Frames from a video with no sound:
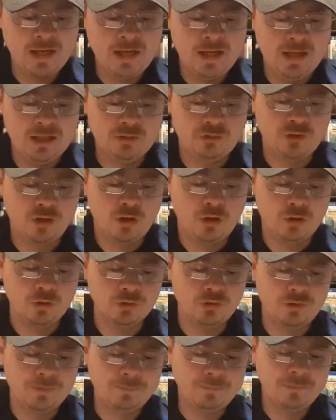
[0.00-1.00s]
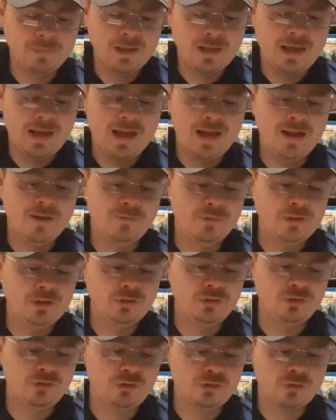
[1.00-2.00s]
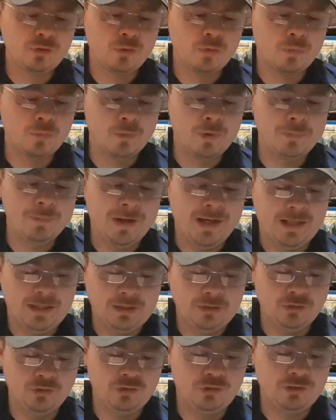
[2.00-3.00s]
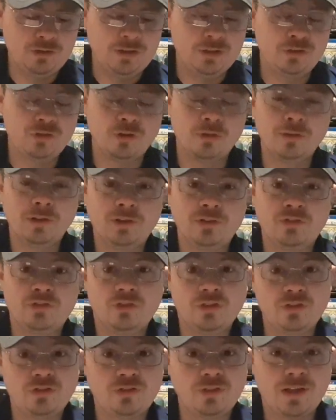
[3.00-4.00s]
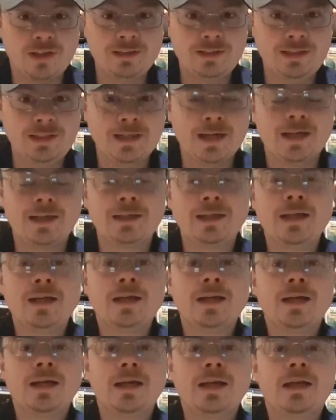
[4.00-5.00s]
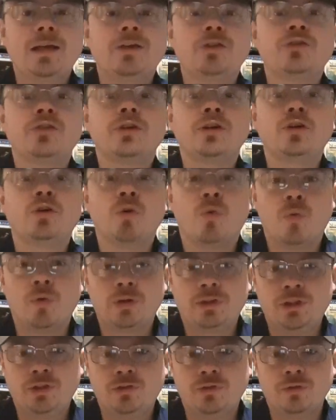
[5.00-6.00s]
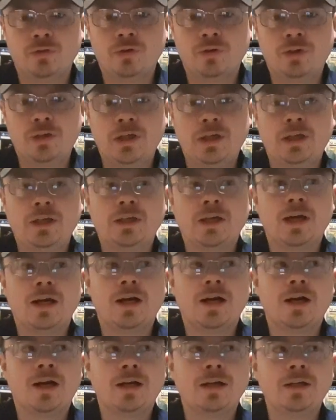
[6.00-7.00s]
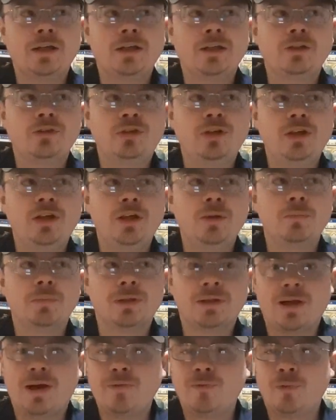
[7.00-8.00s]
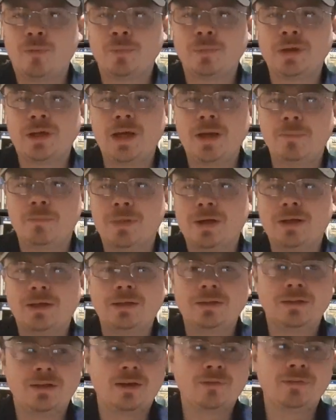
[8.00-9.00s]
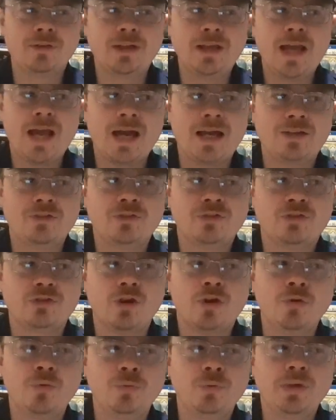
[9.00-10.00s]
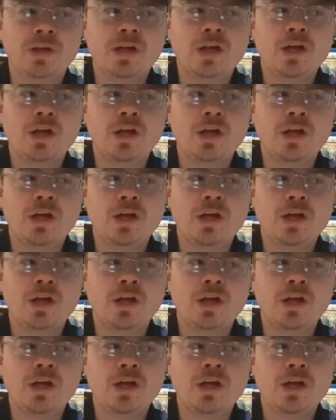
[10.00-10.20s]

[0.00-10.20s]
It's called Evans Remains. It's only $6.99. It is a gorgeous looking indie platformer game, but it definitely has its own